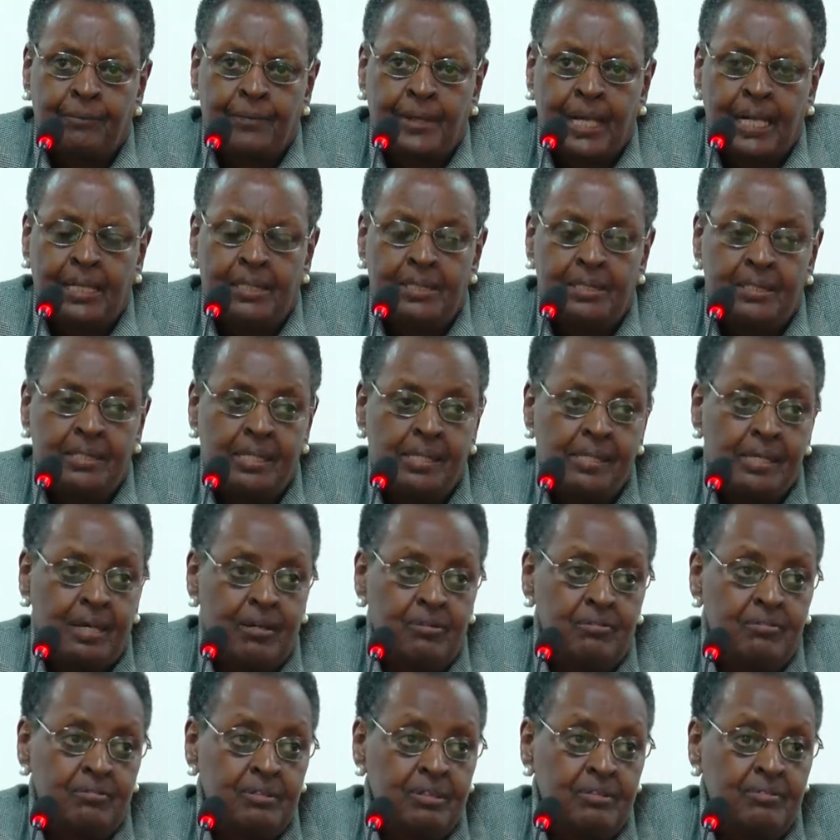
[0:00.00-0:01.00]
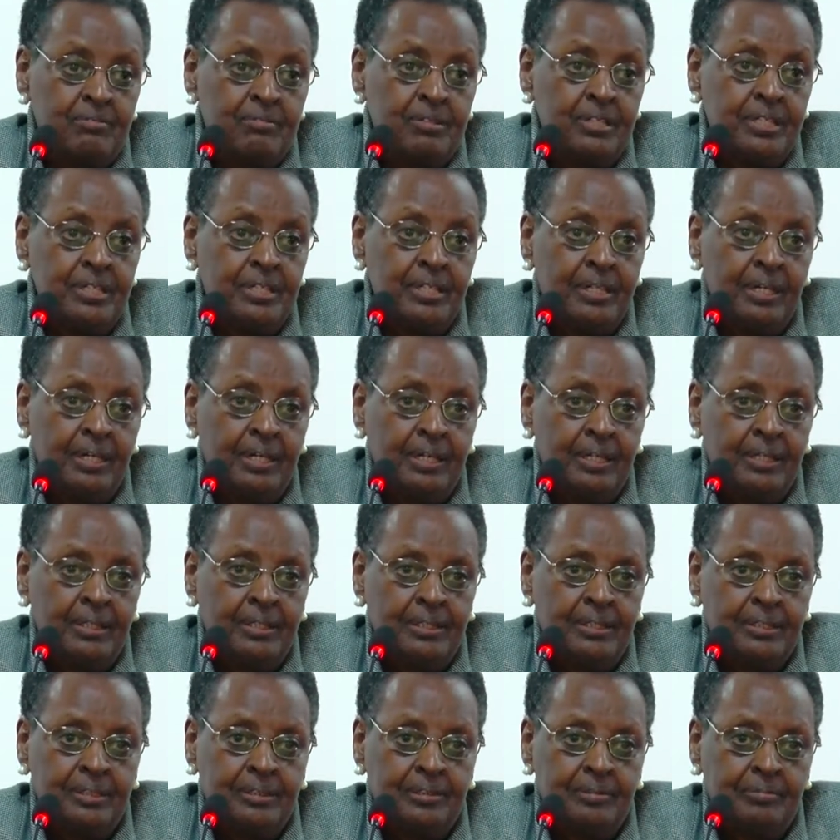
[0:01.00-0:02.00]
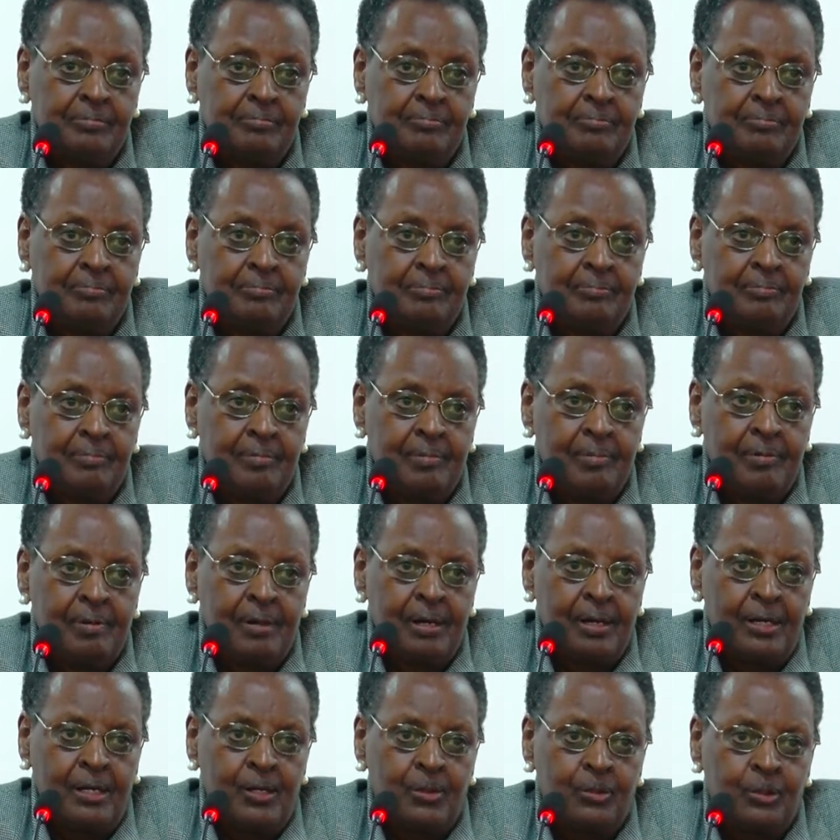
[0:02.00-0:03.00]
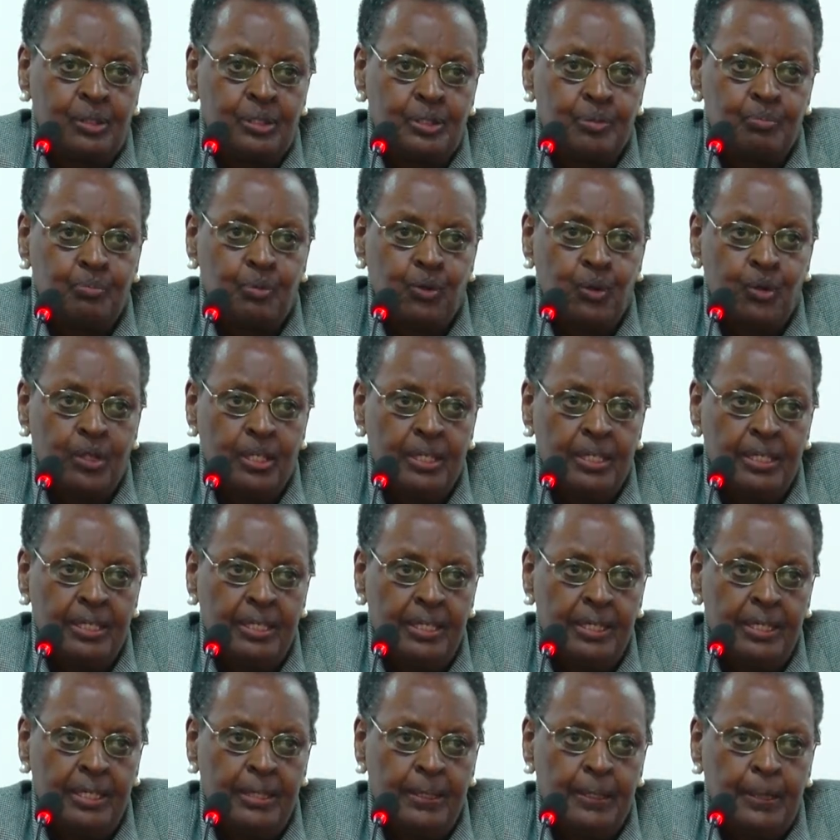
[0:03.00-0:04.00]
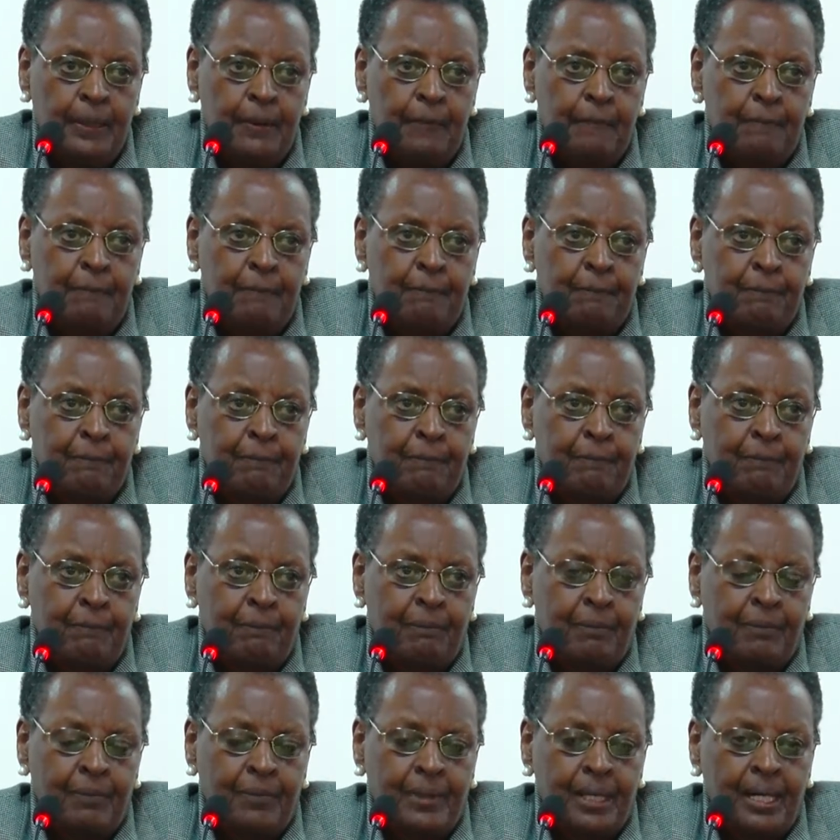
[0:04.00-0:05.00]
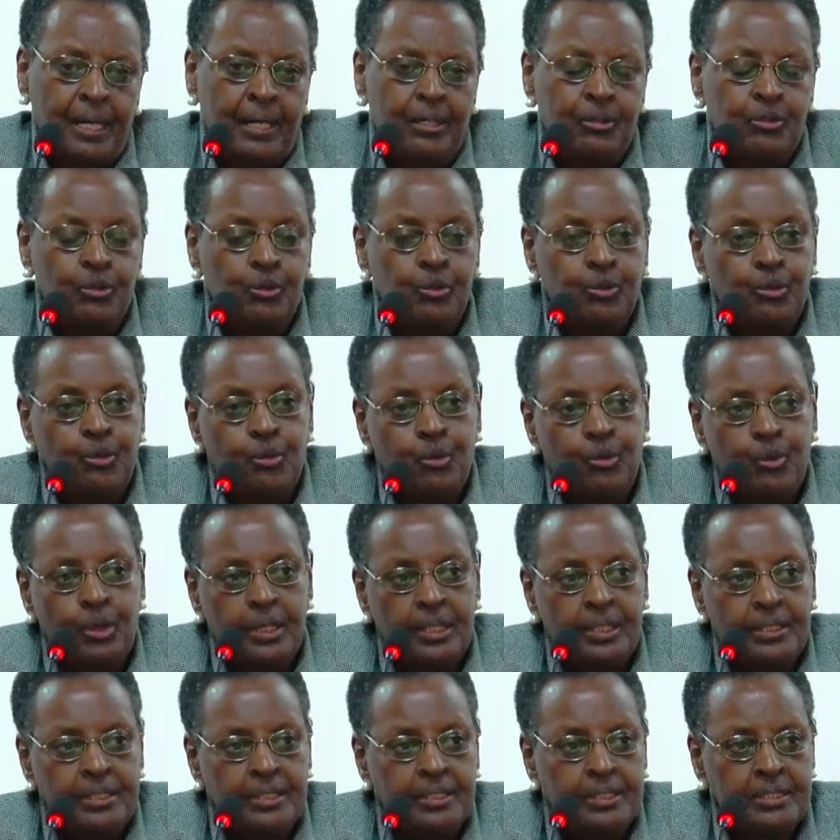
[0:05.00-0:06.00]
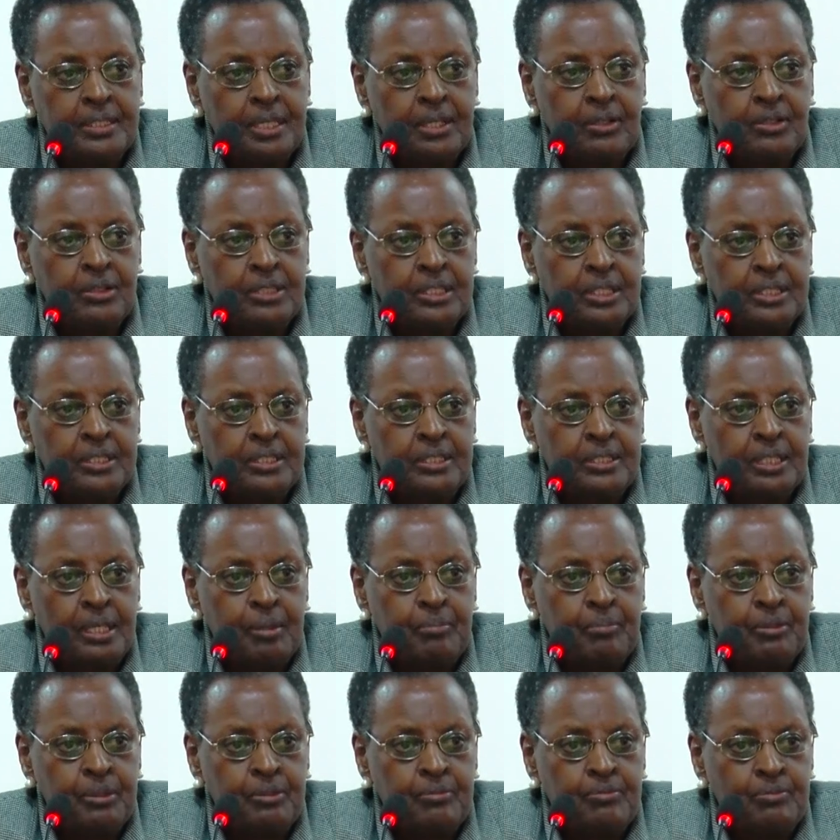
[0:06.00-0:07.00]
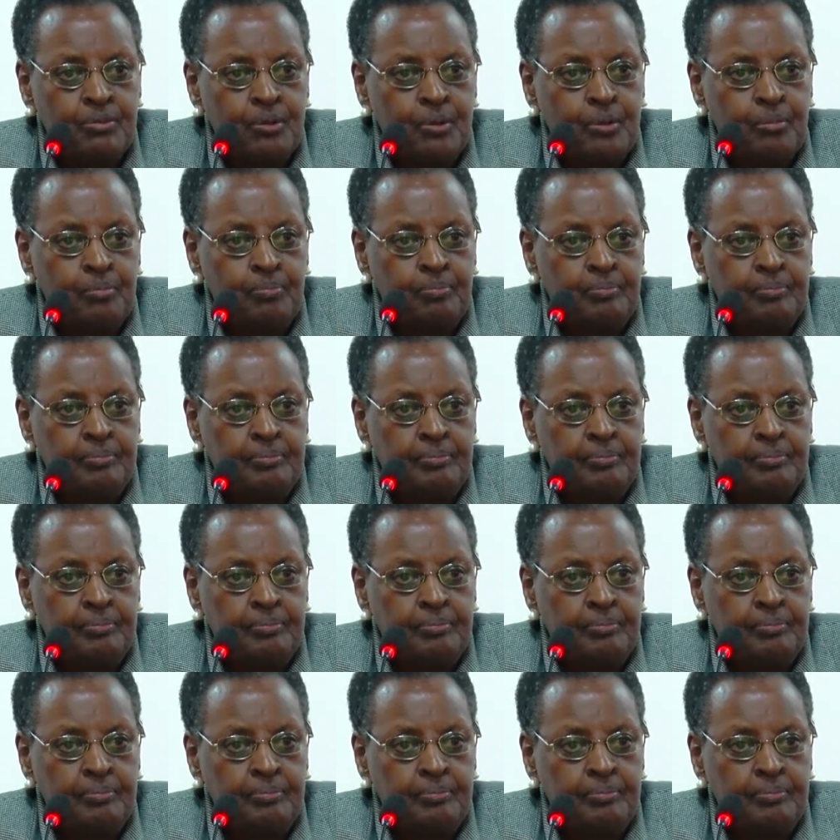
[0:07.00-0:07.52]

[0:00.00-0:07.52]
I said, I've lived here, I was born here, I don't know where this culture is coming from.